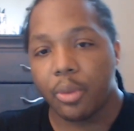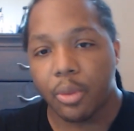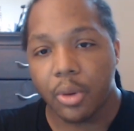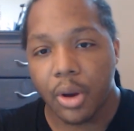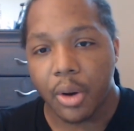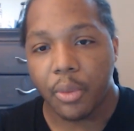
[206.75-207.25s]

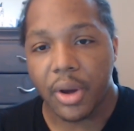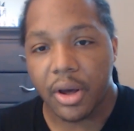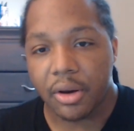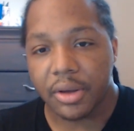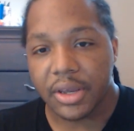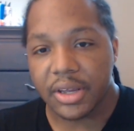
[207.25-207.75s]
Well,
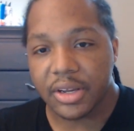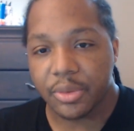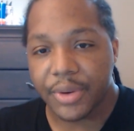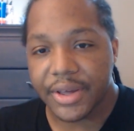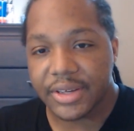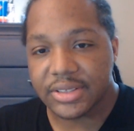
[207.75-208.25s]

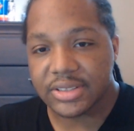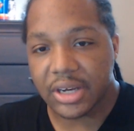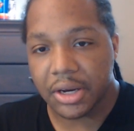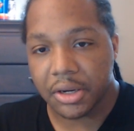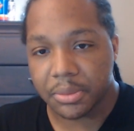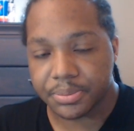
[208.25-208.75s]
anyways,
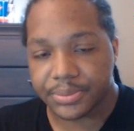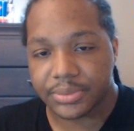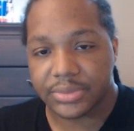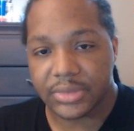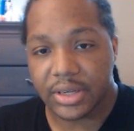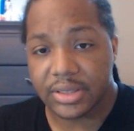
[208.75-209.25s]
um,
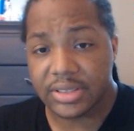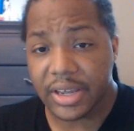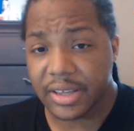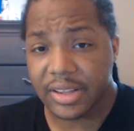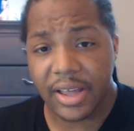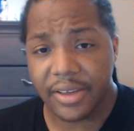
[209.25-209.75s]
Second
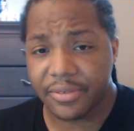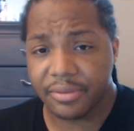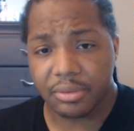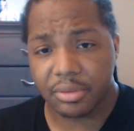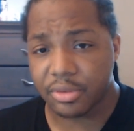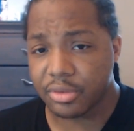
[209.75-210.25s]
Life,
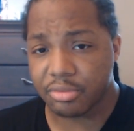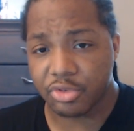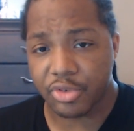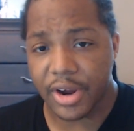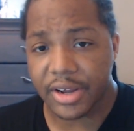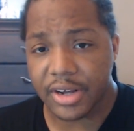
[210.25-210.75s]
great
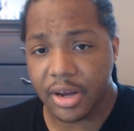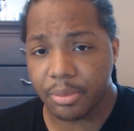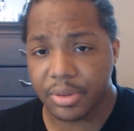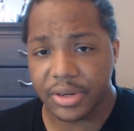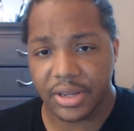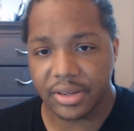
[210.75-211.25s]

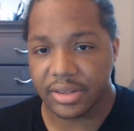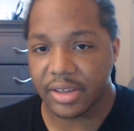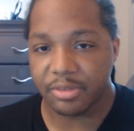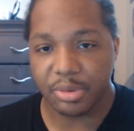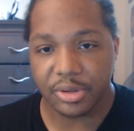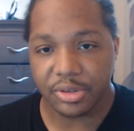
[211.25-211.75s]
company. They've been
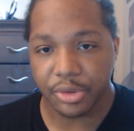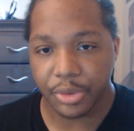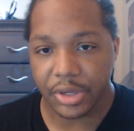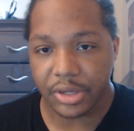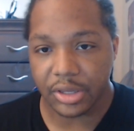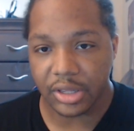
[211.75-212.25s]
doing
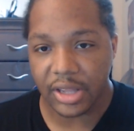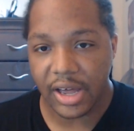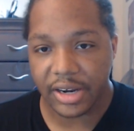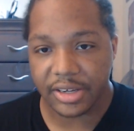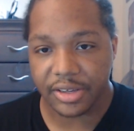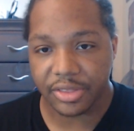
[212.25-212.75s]
a lot of good
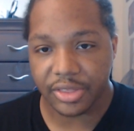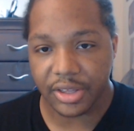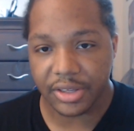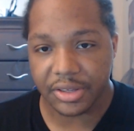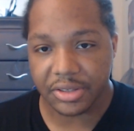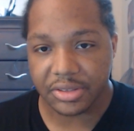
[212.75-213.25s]

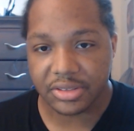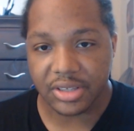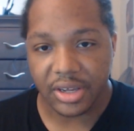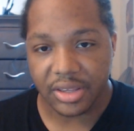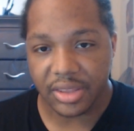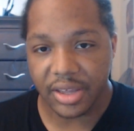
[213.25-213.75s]
things.
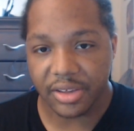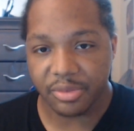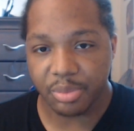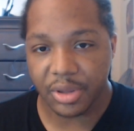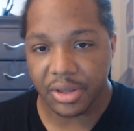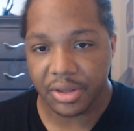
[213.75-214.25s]
They've
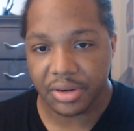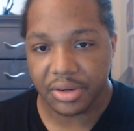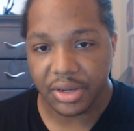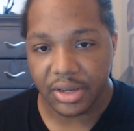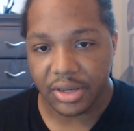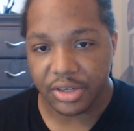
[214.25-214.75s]
been,
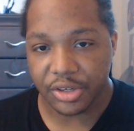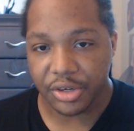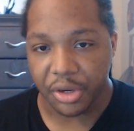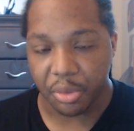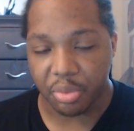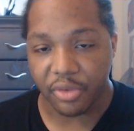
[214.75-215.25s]
you know,
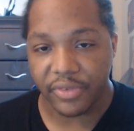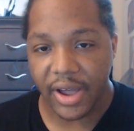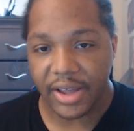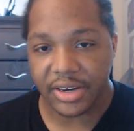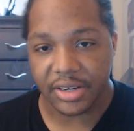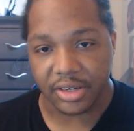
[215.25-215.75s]

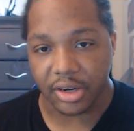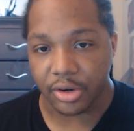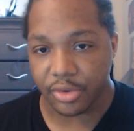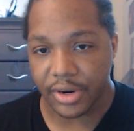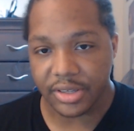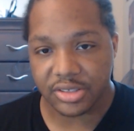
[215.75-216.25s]
providing a great
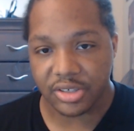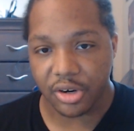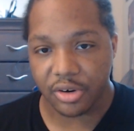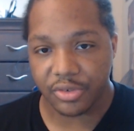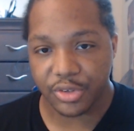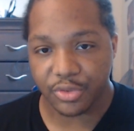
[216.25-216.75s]
service
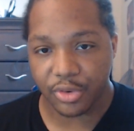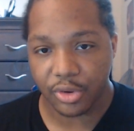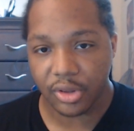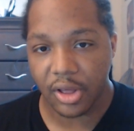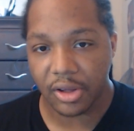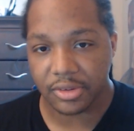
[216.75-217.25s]
for a
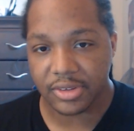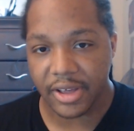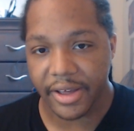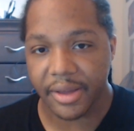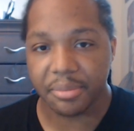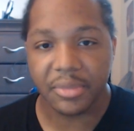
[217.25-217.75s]
long time.
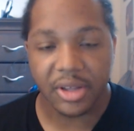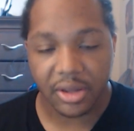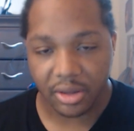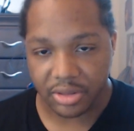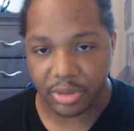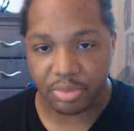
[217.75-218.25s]
Their
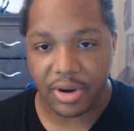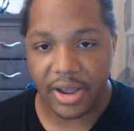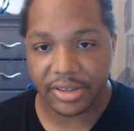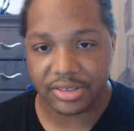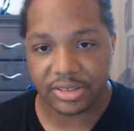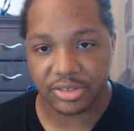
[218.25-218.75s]

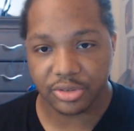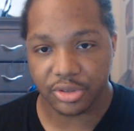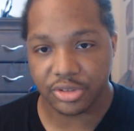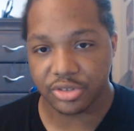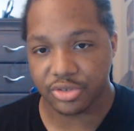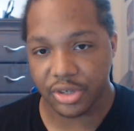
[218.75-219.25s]
prices are
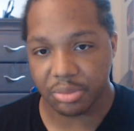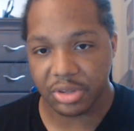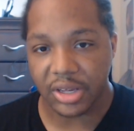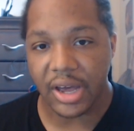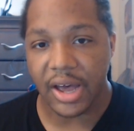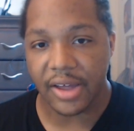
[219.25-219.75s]
extremely
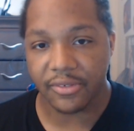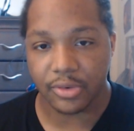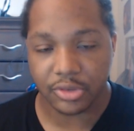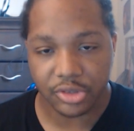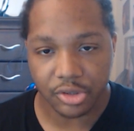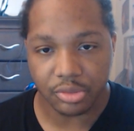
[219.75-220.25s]
high for
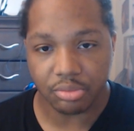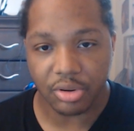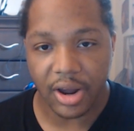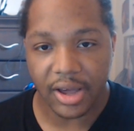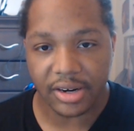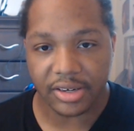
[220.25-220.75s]
certain
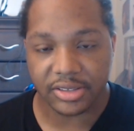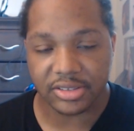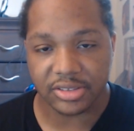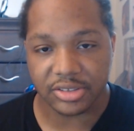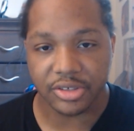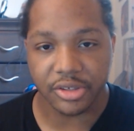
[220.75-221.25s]
products and
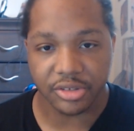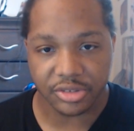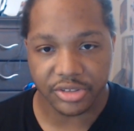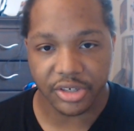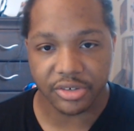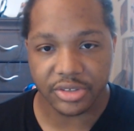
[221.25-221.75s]
certain
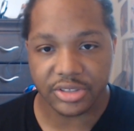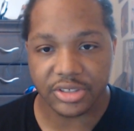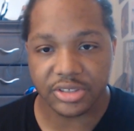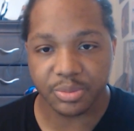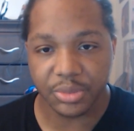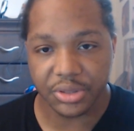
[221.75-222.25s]
services,
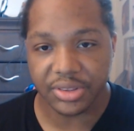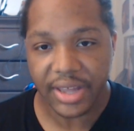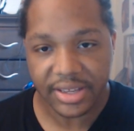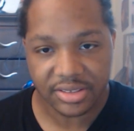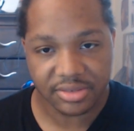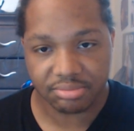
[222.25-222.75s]
but that's
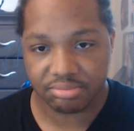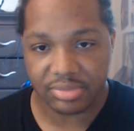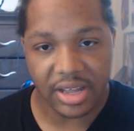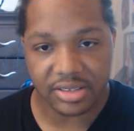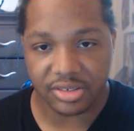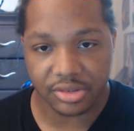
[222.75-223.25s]
that's
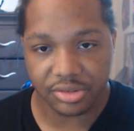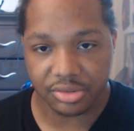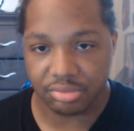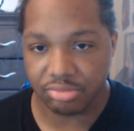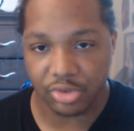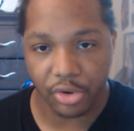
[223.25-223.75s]

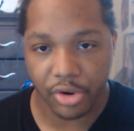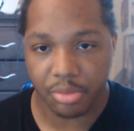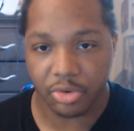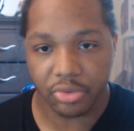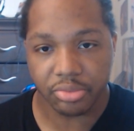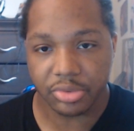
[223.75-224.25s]
normal.
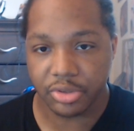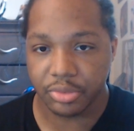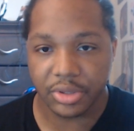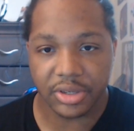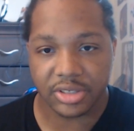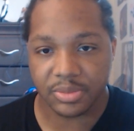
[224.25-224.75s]
You would
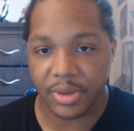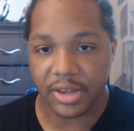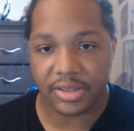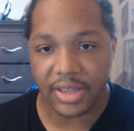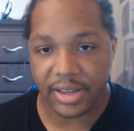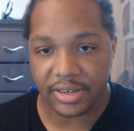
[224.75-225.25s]
expect that
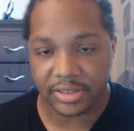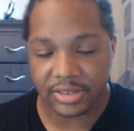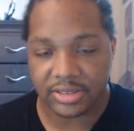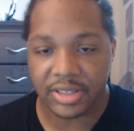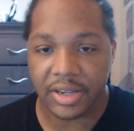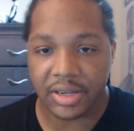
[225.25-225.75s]
in this day
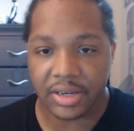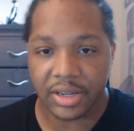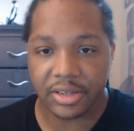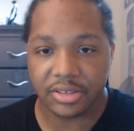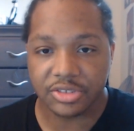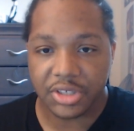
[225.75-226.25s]
and age.
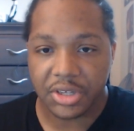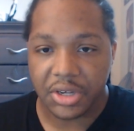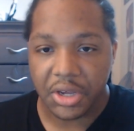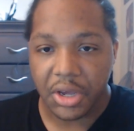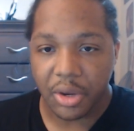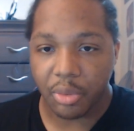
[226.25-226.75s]

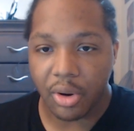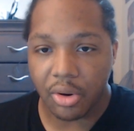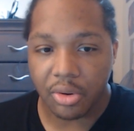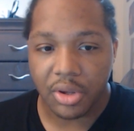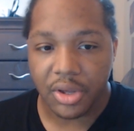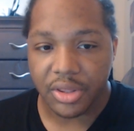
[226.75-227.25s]
Well,
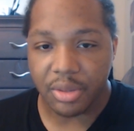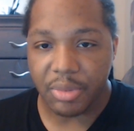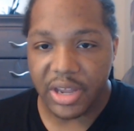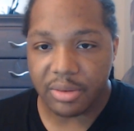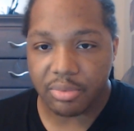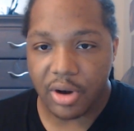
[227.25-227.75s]
the main
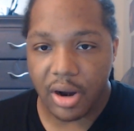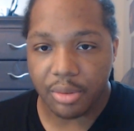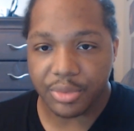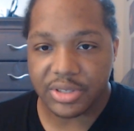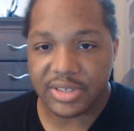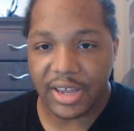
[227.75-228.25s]
problem with
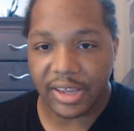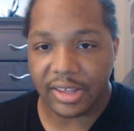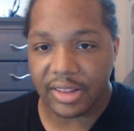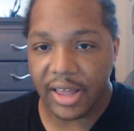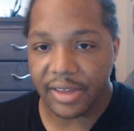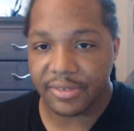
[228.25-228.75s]
Second Life
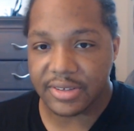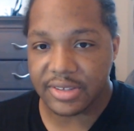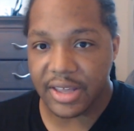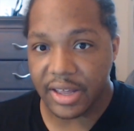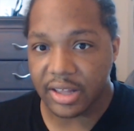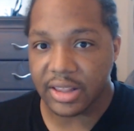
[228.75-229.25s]
is that a
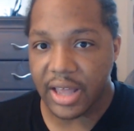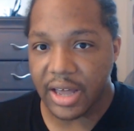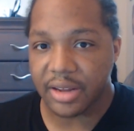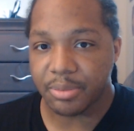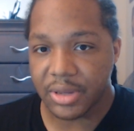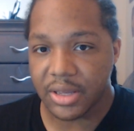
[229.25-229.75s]
lot of
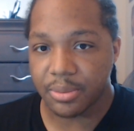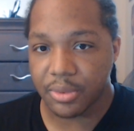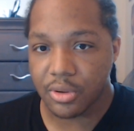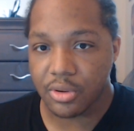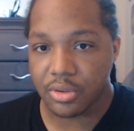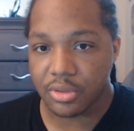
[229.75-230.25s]
people
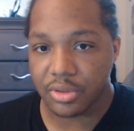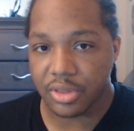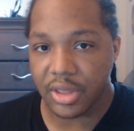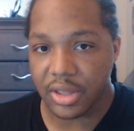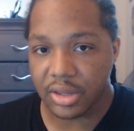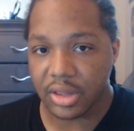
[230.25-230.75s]
that
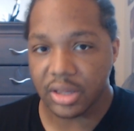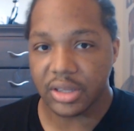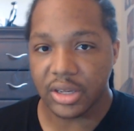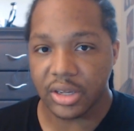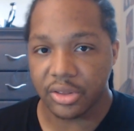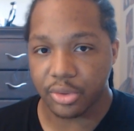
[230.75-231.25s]

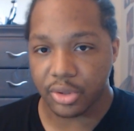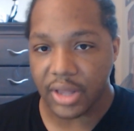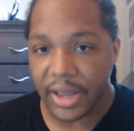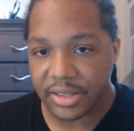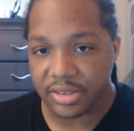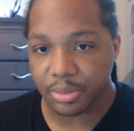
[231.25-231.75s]
either like to
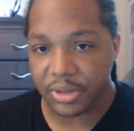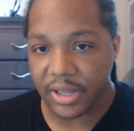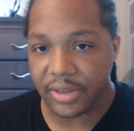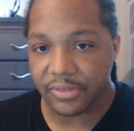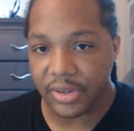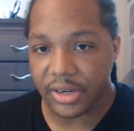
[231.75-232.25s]
play
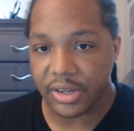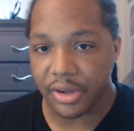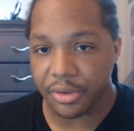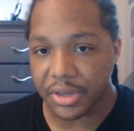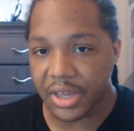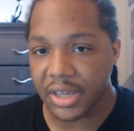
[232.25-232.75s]
video
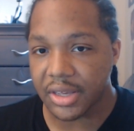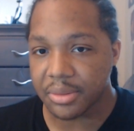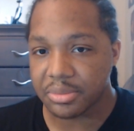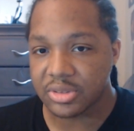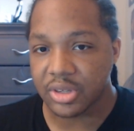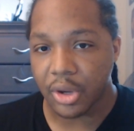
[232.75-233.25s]
games
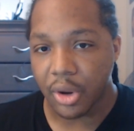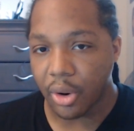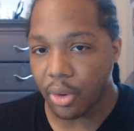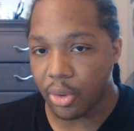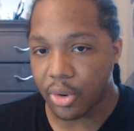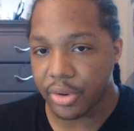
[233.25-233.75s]

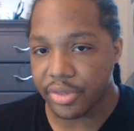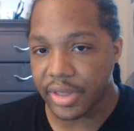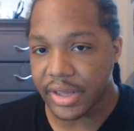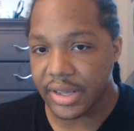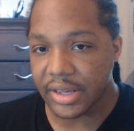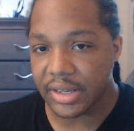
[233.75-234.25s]
or
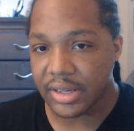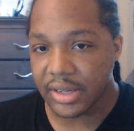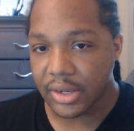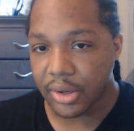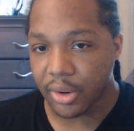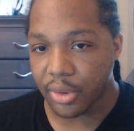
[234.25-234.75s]
they
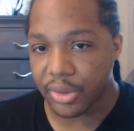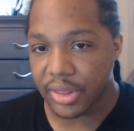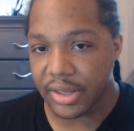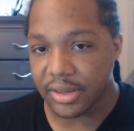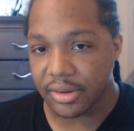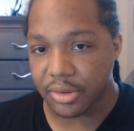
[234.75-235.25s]
or they
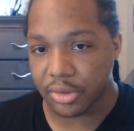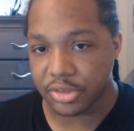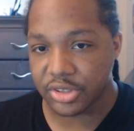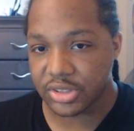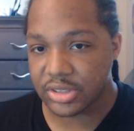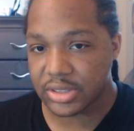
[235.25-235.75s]
or just
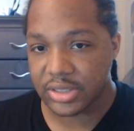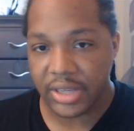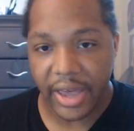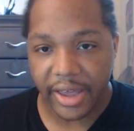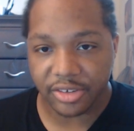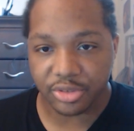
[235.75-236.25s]

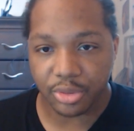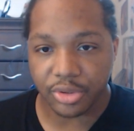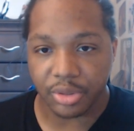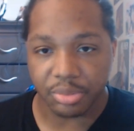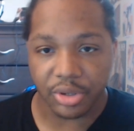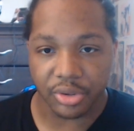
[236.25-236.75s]
casual
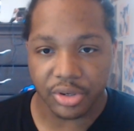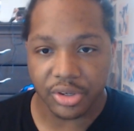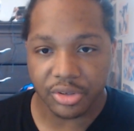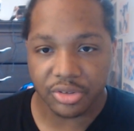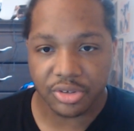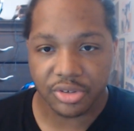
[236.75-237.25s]
computer
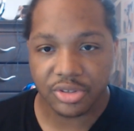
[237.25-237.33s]
users,